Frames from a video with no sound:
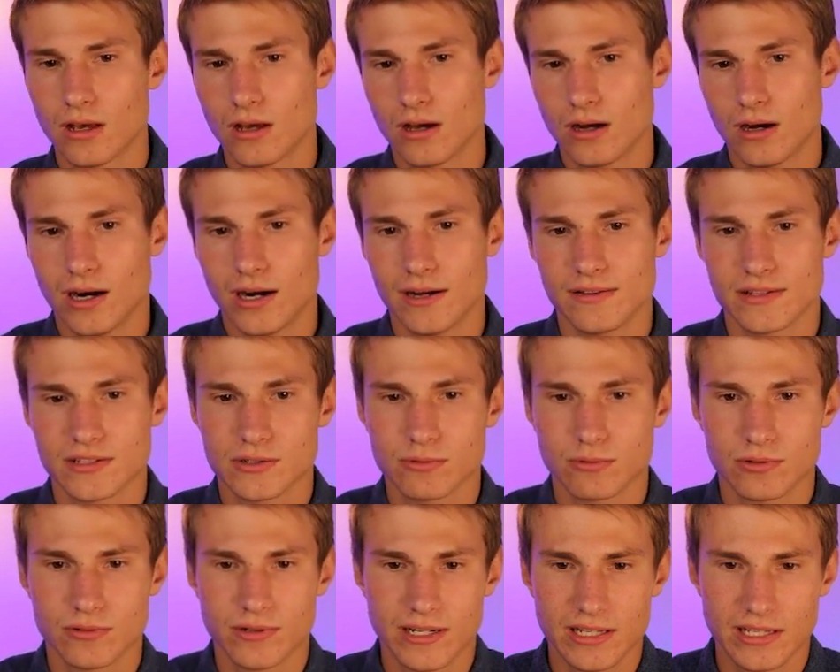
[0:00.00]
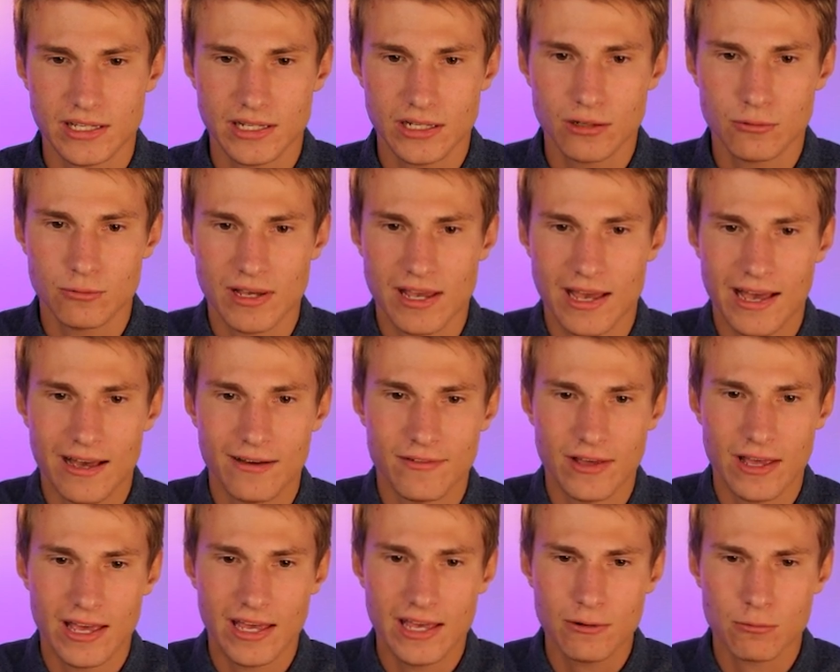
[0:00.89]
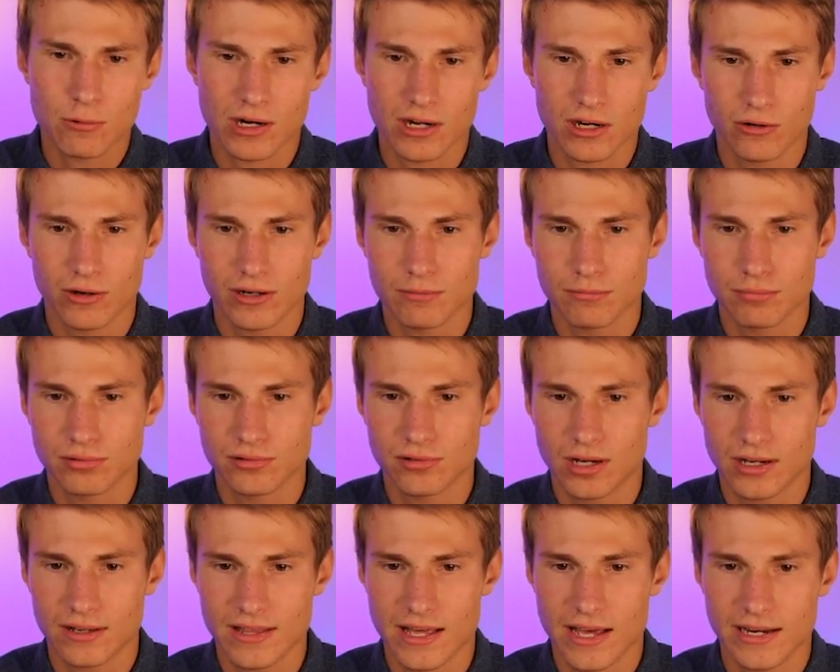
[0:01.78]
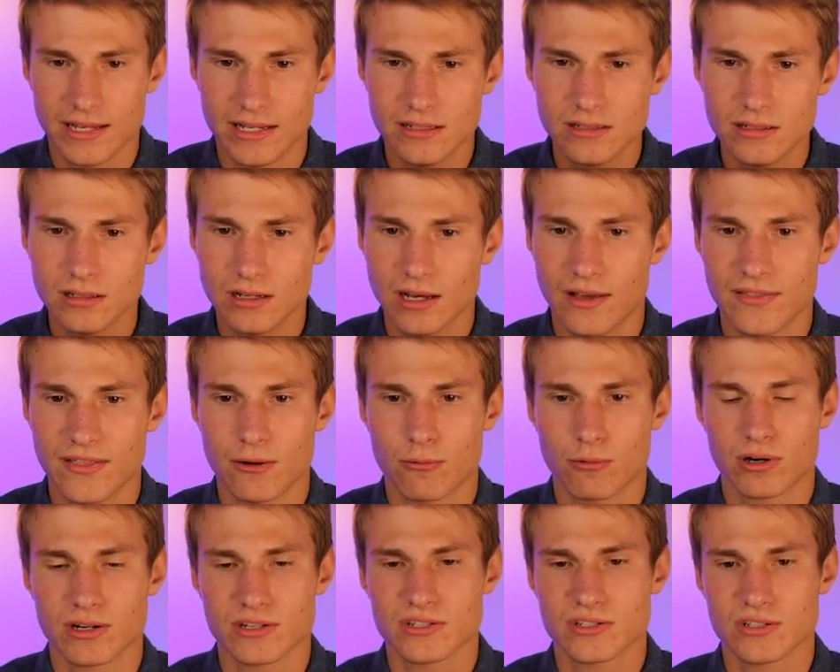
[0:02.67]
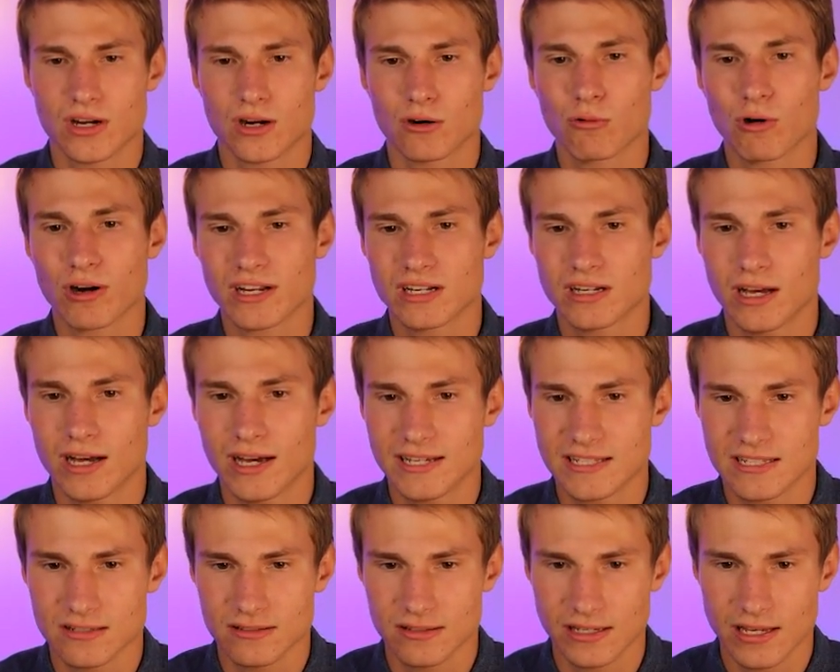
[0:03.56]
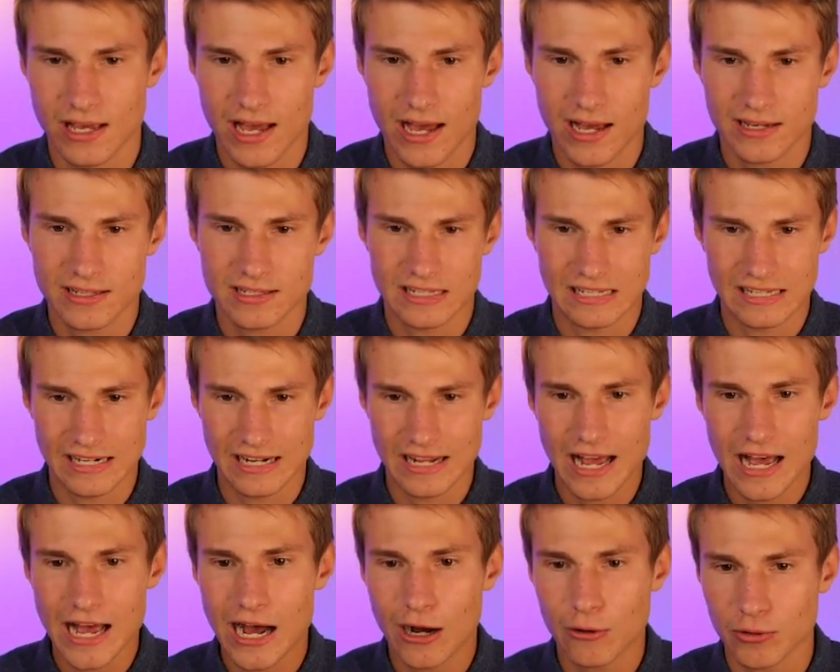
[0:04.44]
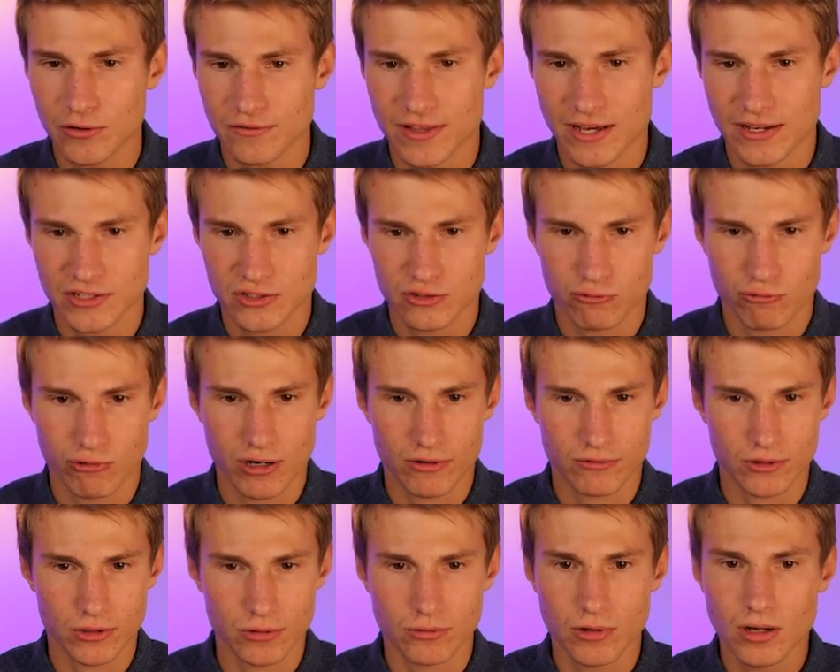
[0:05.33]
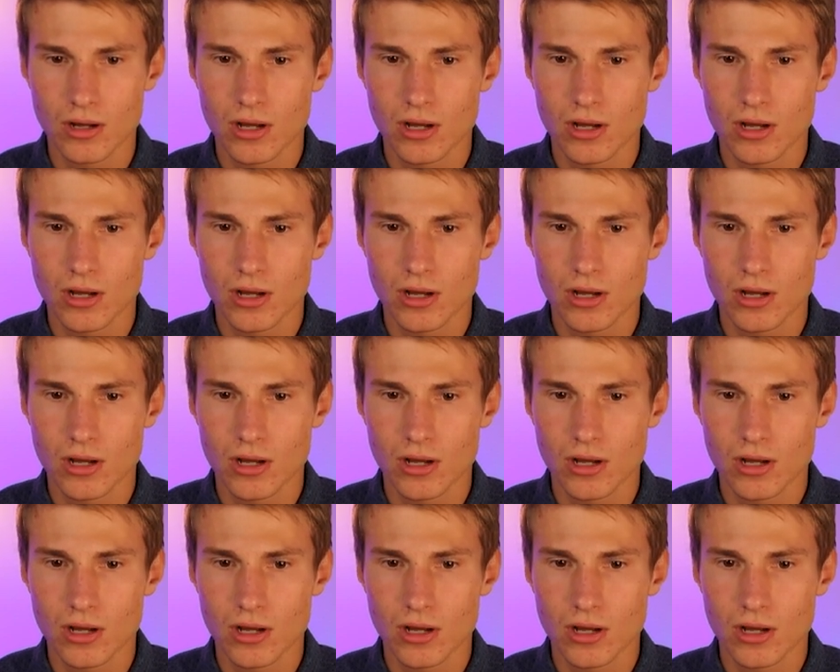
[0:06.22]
All right, this one right here, we have A. We're going to go ahead and plug that in, and then we're going to start working to isolate X and get it out of that square root.